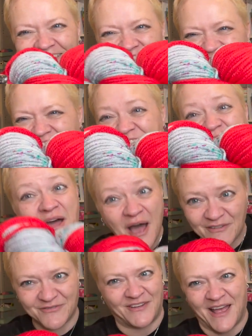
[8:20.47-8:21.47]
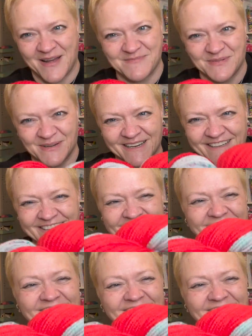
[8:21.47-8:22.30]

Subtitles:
This is not fabric.